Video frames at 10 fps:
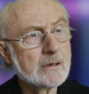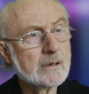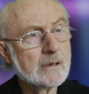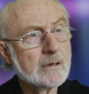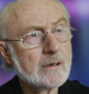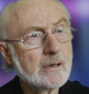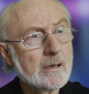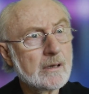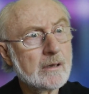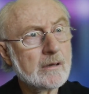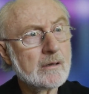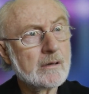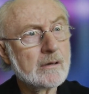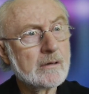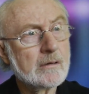
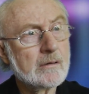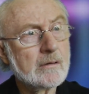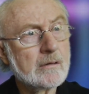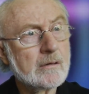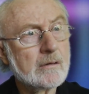(no one is talking)